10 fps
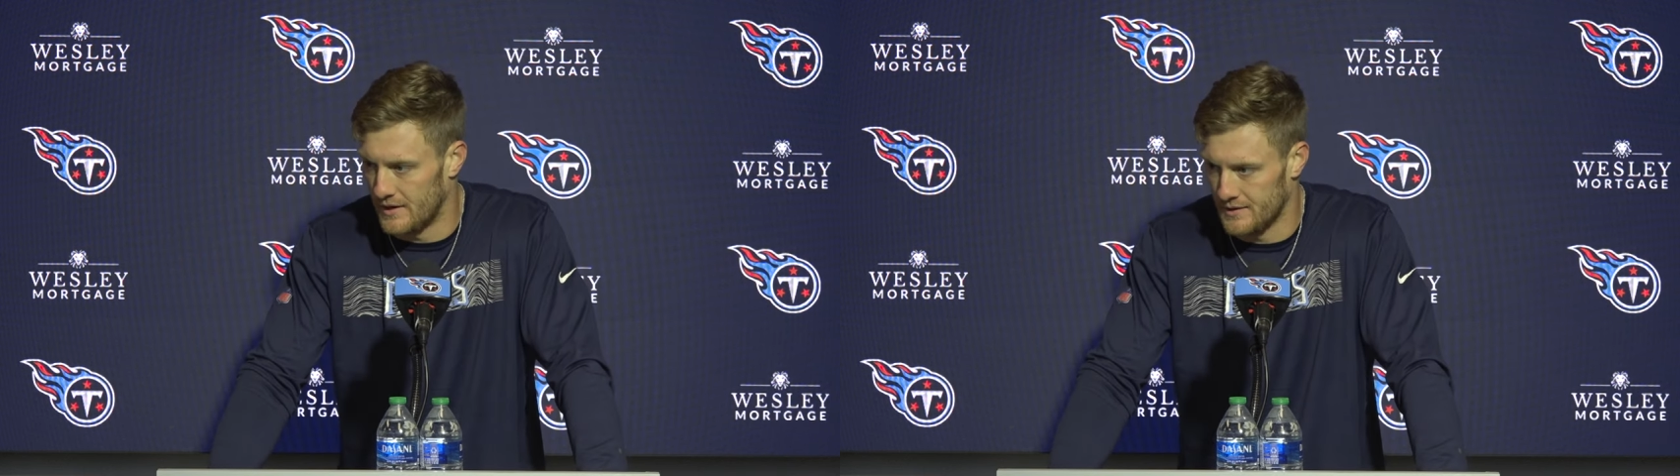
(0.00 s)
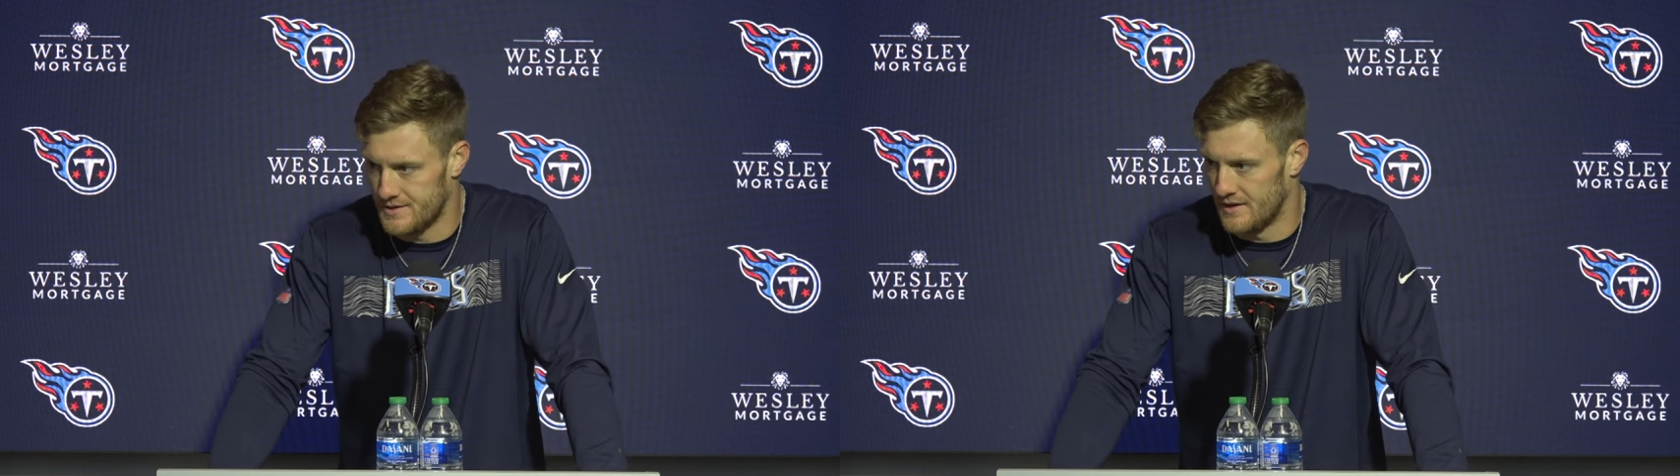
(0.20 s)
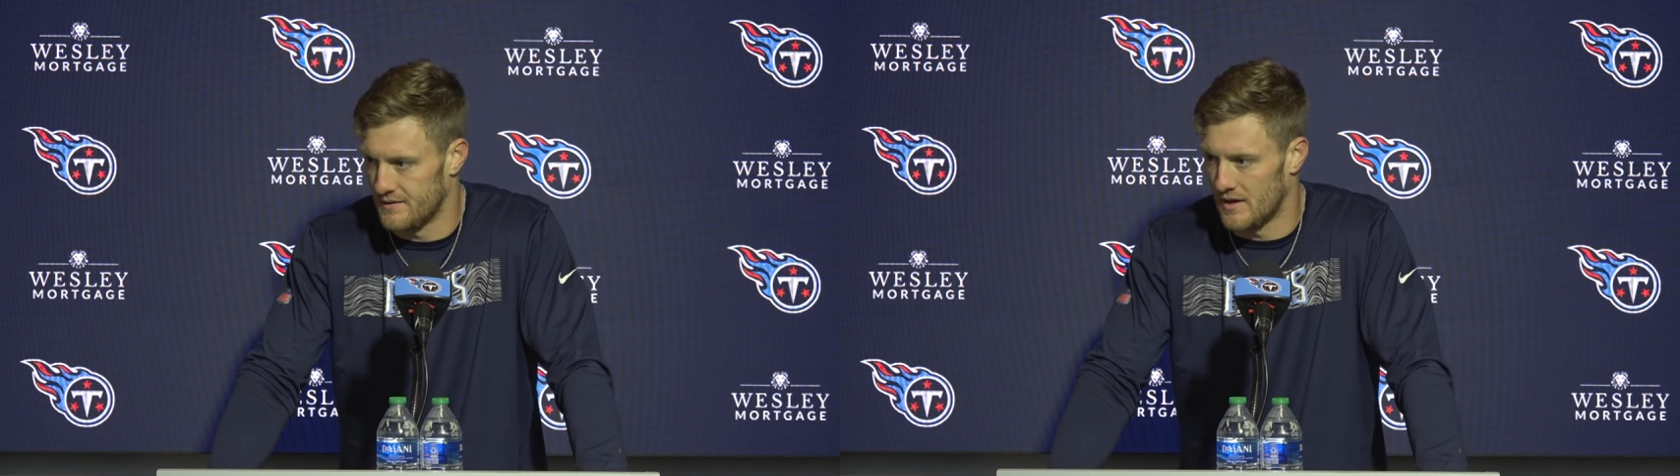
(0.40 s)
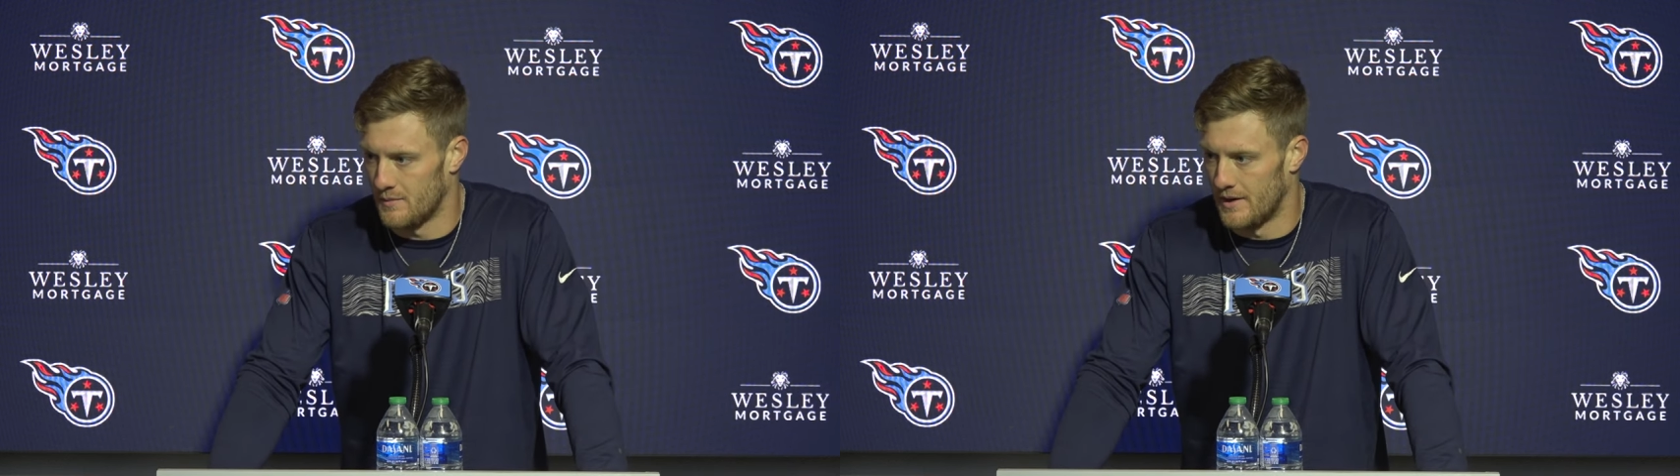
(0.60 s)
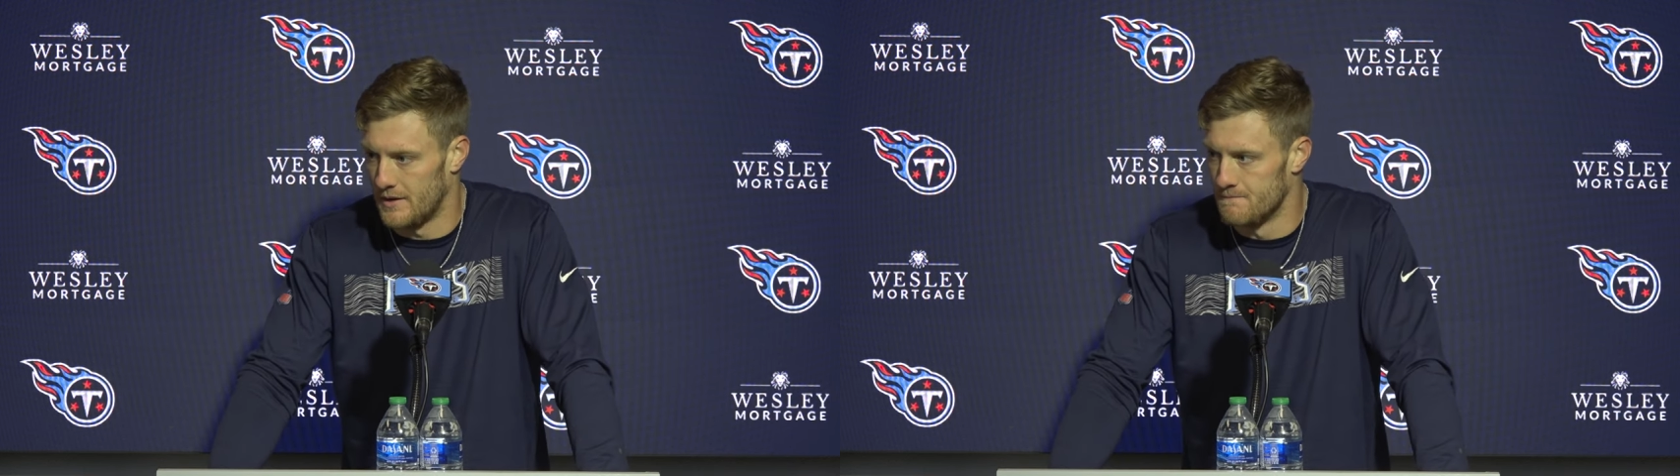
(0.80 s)
I'd say at the top of
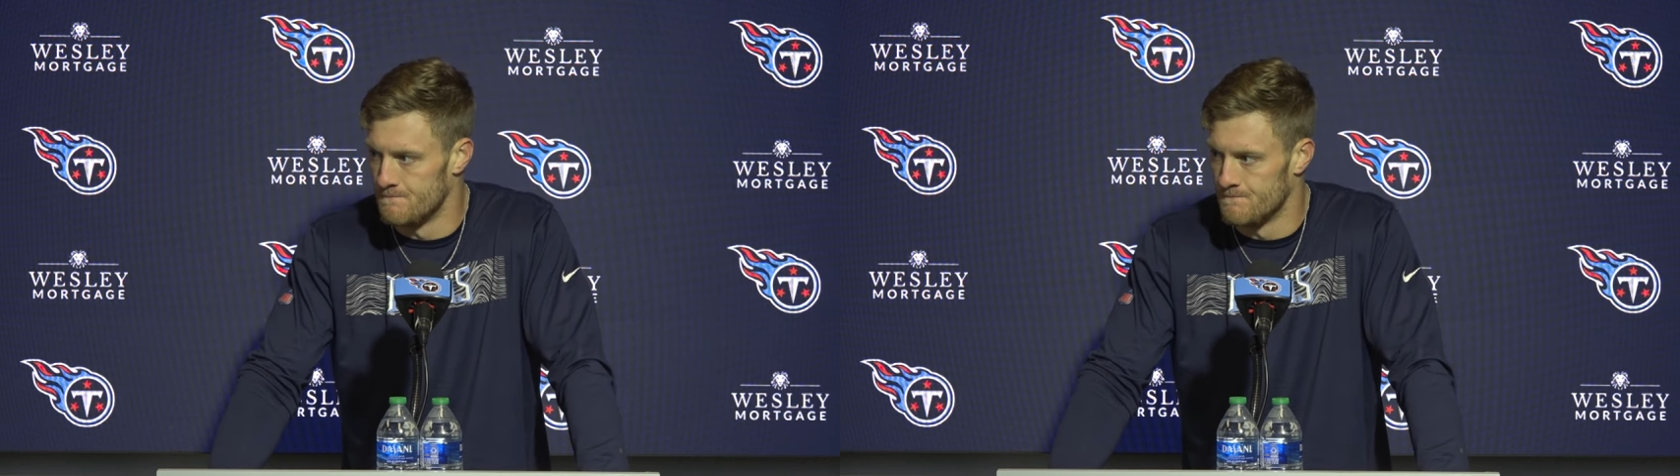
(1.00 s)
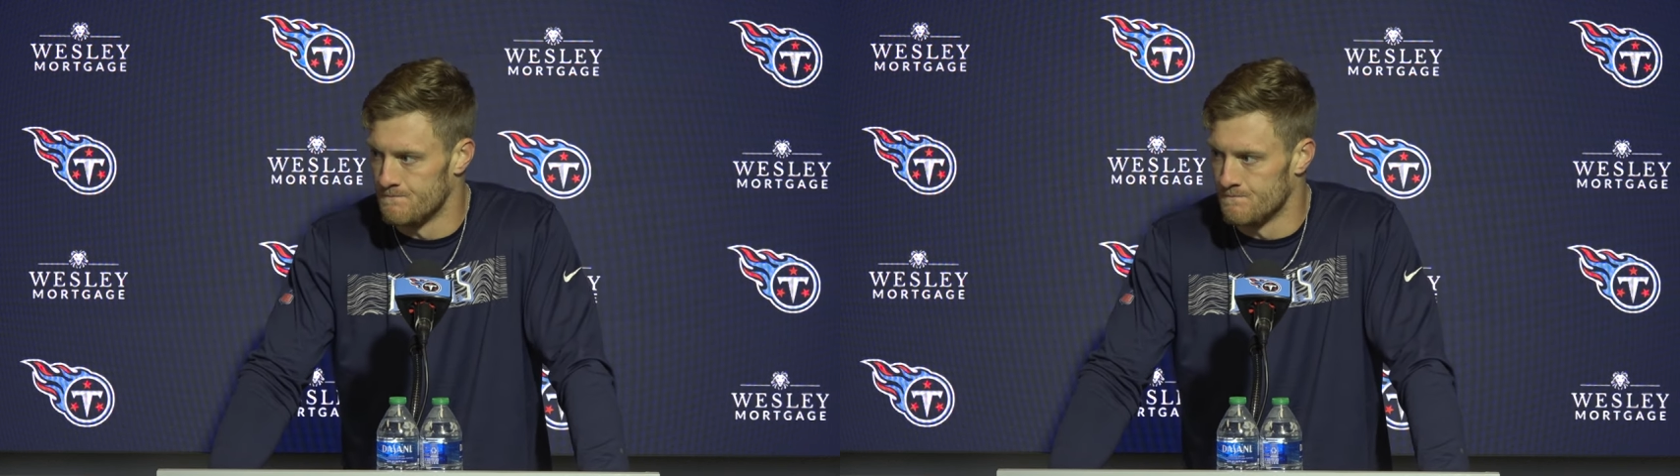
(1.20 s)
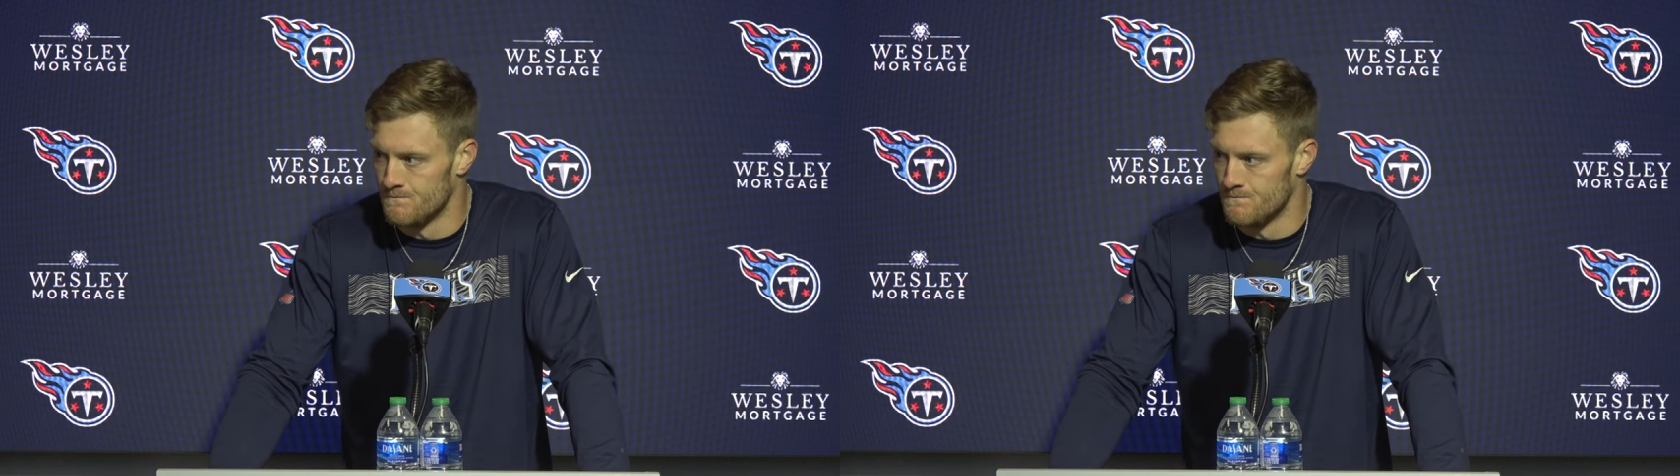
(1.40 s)
my head. How